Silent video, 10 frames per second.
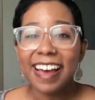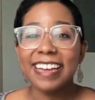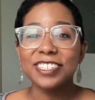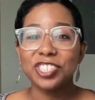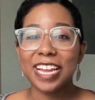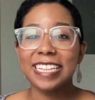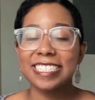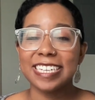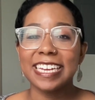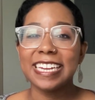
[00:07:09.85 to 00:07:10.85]
a chance
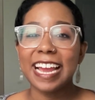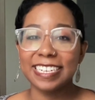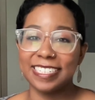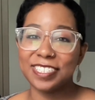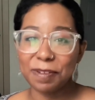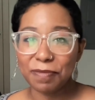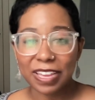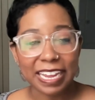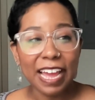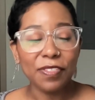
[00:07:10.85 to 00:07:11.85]
to connect to something